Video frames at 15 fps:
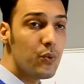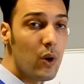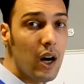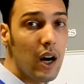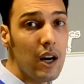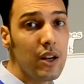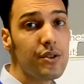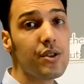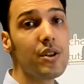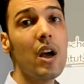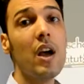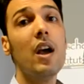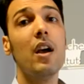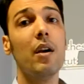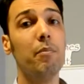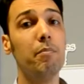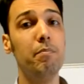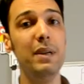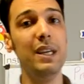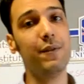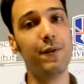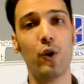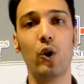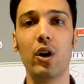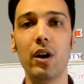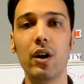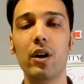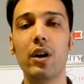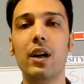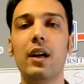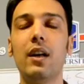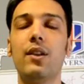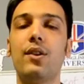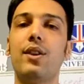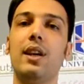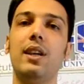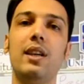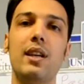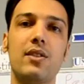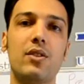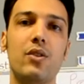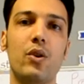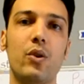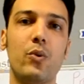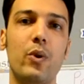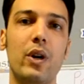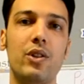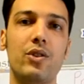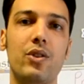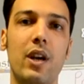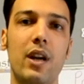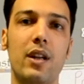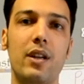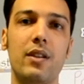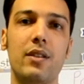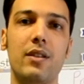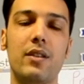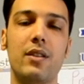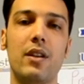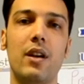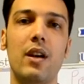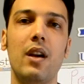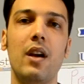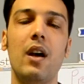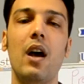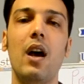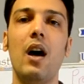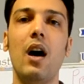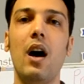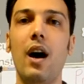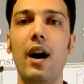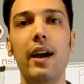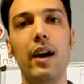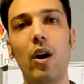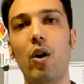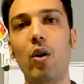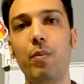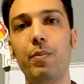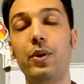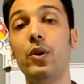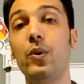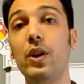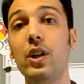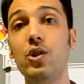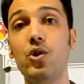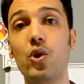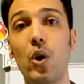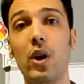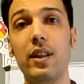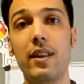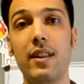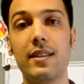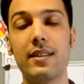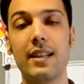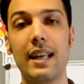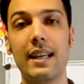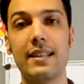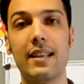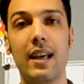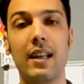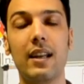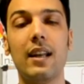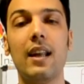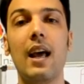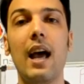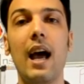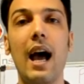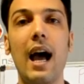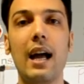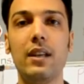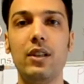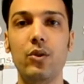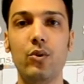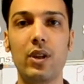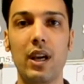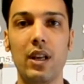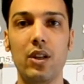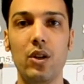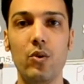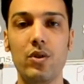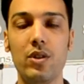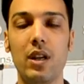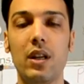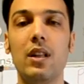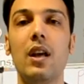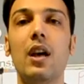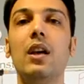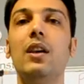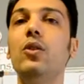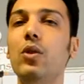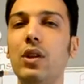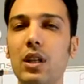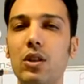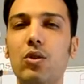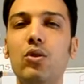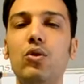words before the yes-no questions. I hope you enjoyed this lesson and you can use it. You need to